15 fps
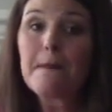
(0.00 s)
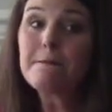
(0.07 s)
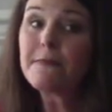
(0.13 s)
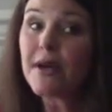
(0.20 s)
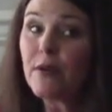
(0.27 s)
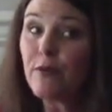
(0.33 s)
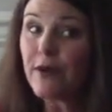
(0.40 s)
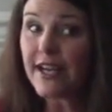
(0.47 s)

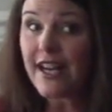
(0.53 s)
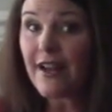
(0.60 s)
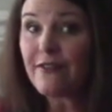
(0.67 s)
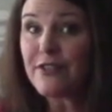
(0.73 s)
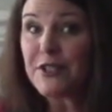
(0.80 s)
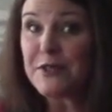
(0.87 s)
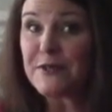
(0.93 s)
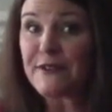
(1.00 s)
but we're gonna have
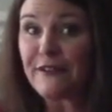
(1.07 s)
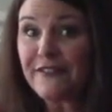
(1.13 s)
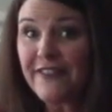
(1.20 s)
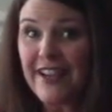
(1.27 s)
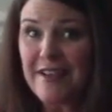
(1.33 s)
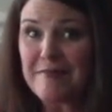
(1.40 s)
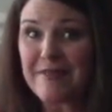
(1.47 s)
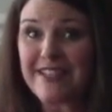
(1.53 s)
to use our
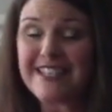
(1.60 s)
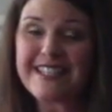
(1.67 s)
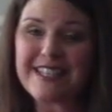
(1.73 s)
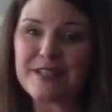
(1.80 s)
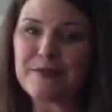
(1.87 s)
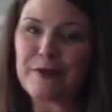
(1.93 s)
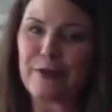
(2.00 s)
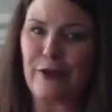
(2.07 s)
family
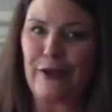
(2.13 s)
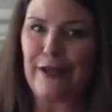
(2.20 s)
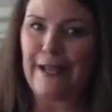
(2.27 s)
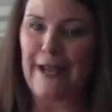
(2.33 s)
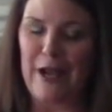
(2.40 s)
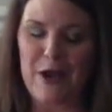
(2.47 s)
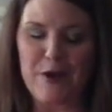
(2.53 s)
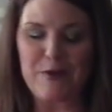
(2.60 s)
since we're learning
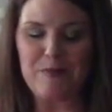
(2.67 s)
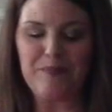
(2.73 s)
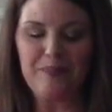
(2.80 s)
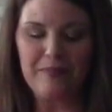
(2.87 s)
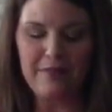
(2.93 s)
at home.